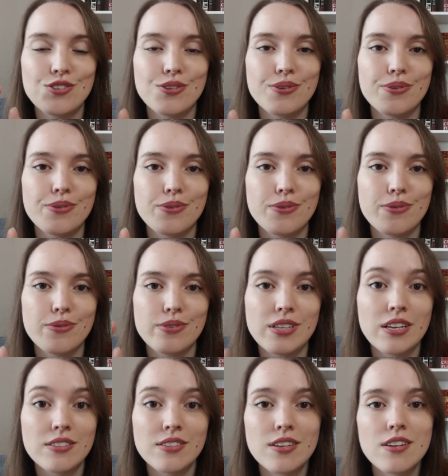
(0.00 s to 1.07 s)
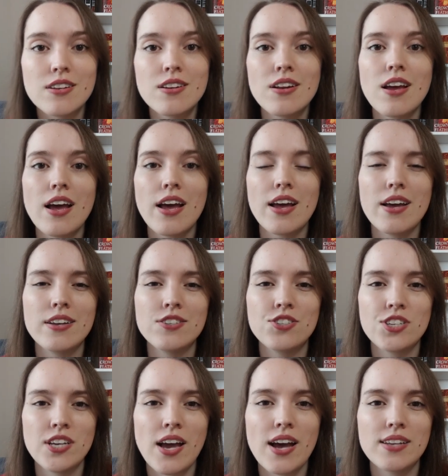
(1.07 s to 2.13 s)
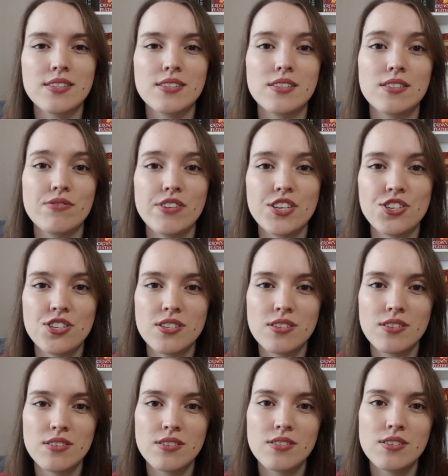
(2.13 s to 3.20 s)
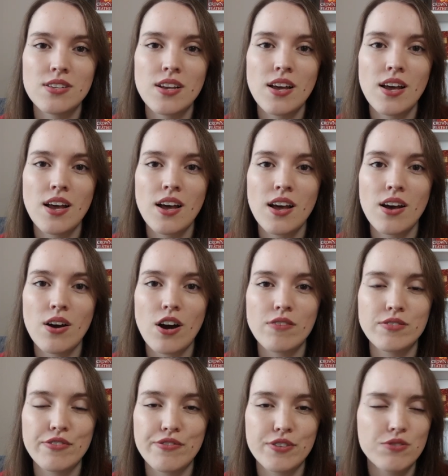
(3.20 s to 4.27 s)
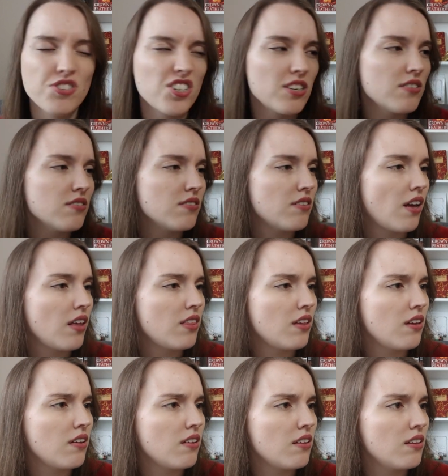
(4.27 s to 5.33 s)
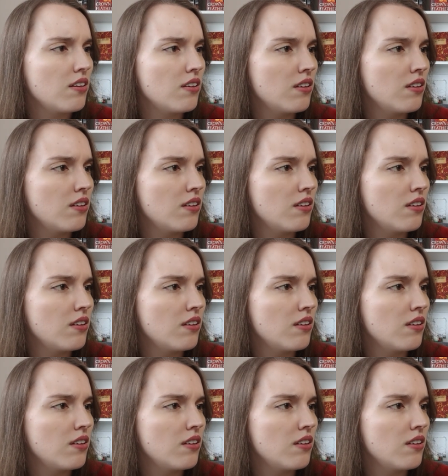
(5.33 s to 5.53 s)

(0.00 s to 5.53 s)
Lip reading: to London, and she has these visions of the future, I think.